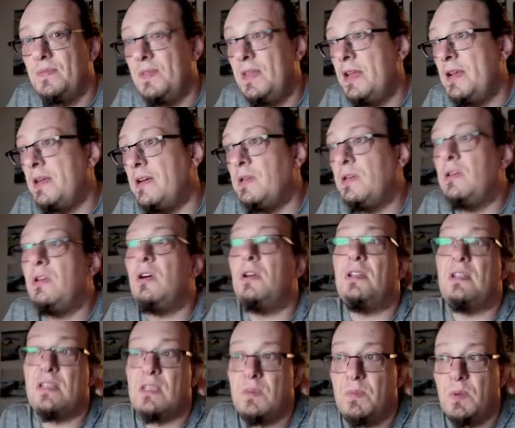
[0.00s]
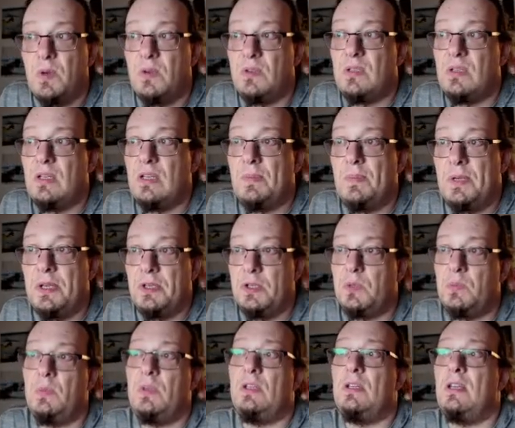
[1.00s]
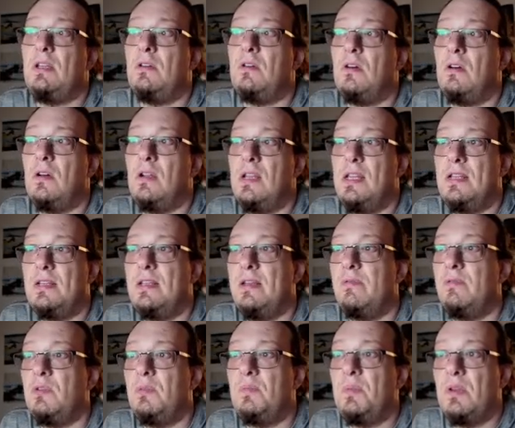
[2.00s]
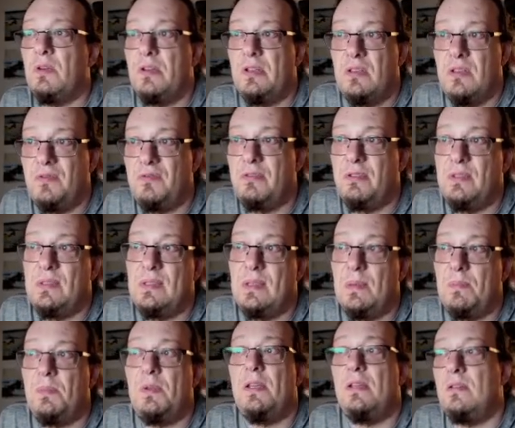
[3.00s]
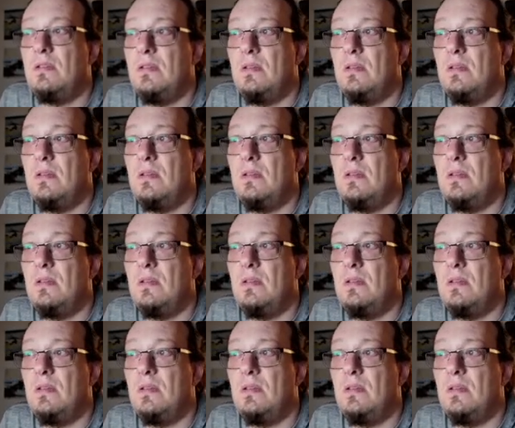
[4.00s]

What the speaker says: that are not exposing the management at all, and they would be on a different subnet.